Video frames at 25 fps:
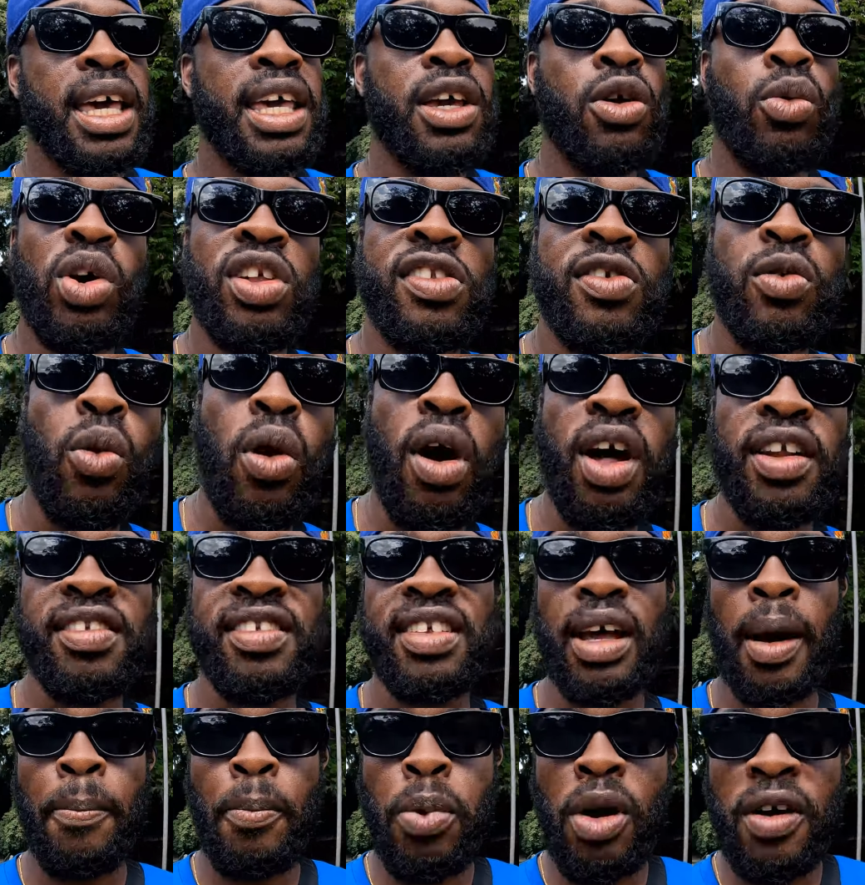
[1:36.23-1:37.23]
He was
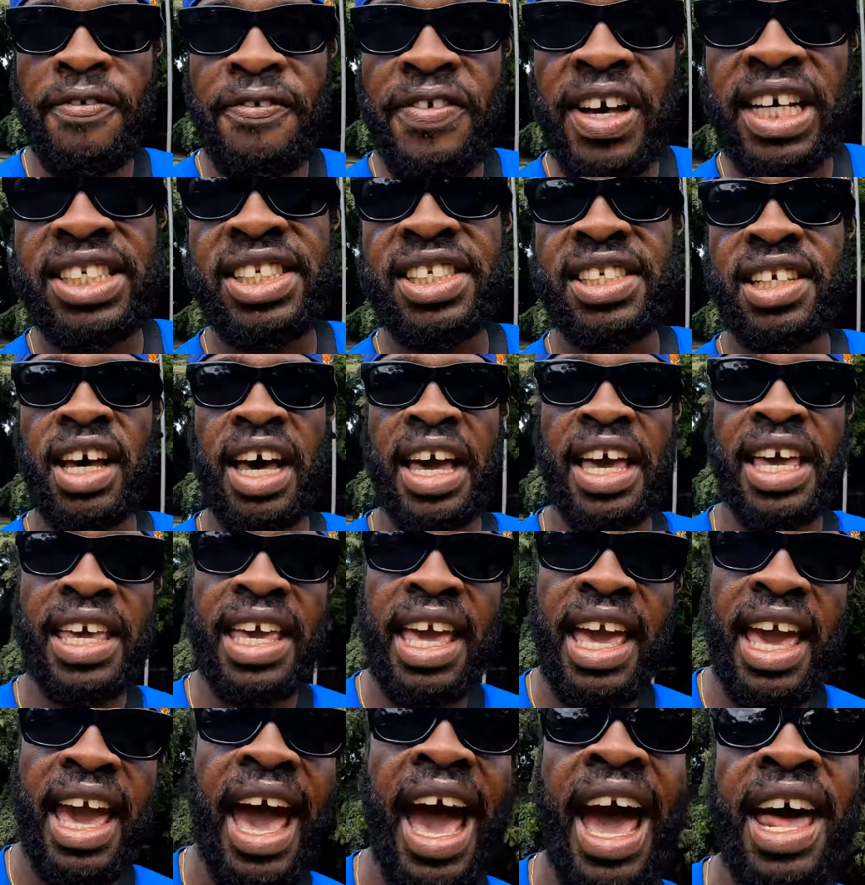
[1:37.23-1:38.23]
once a professor
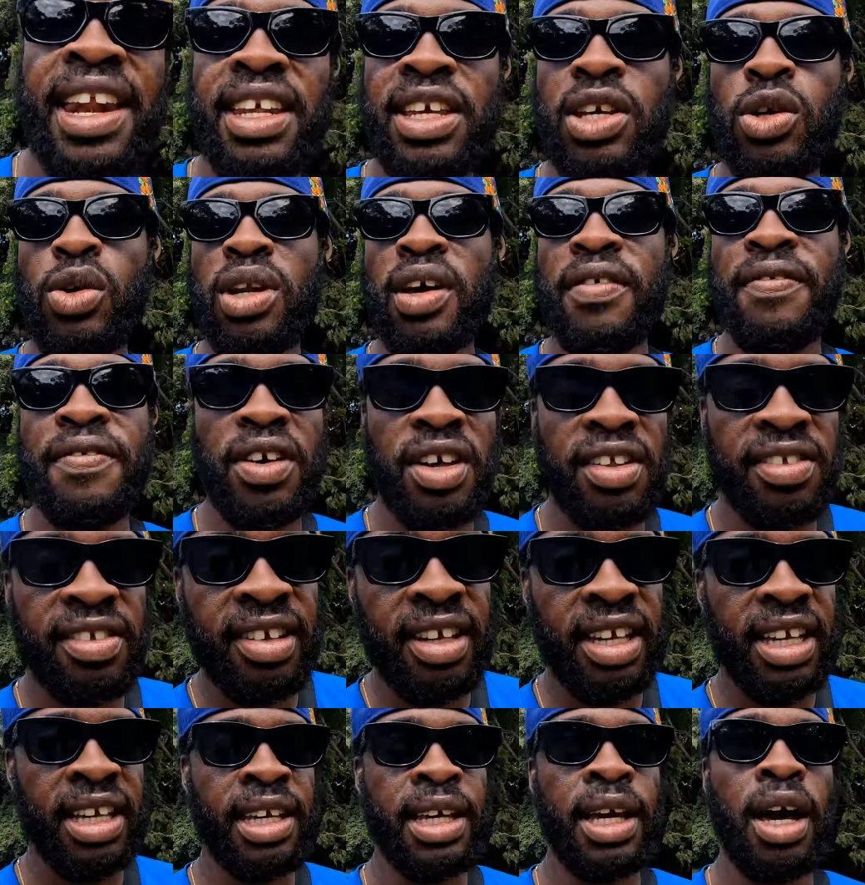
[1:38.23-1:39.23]
here at the
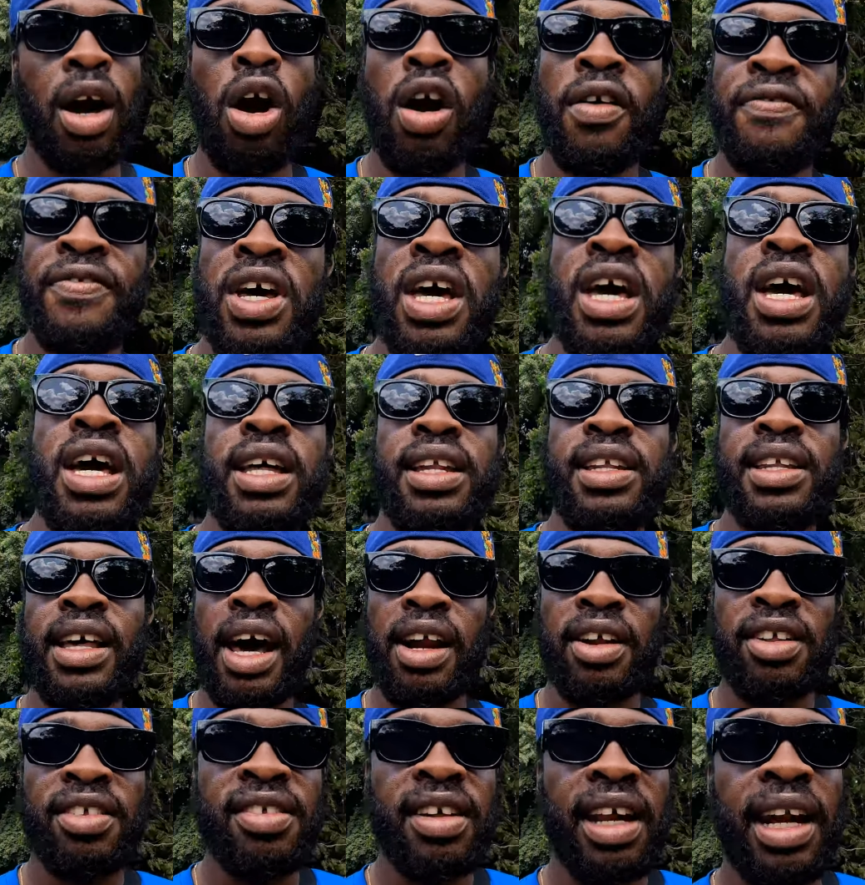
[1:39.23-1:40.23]
University of
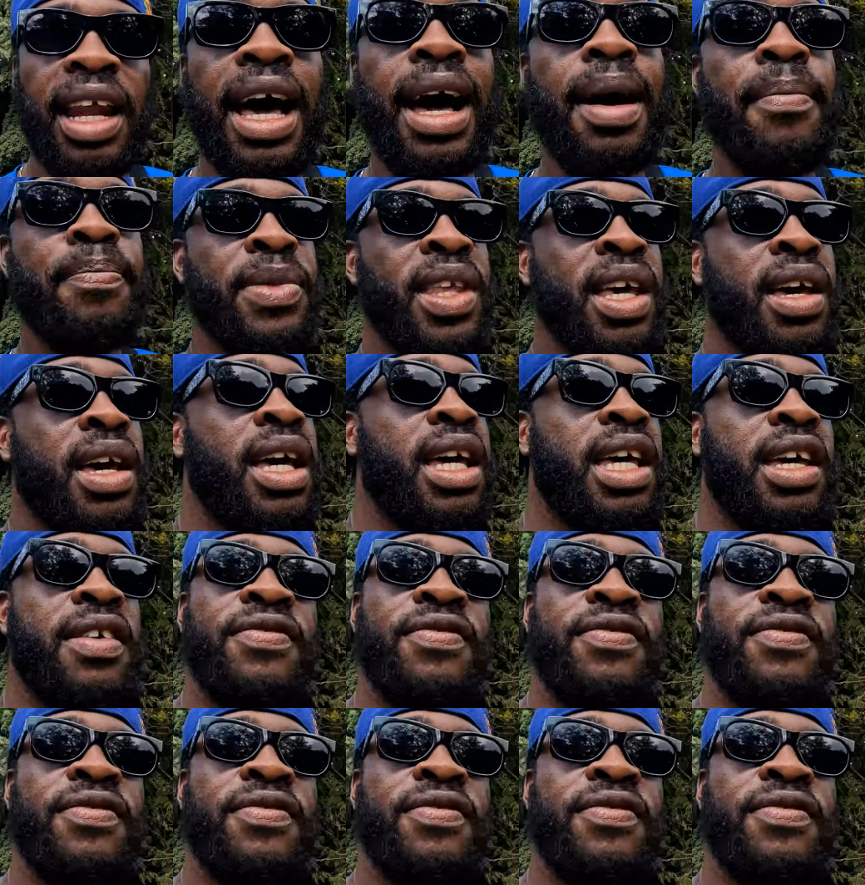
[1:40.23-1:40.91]
Dar es Salaam.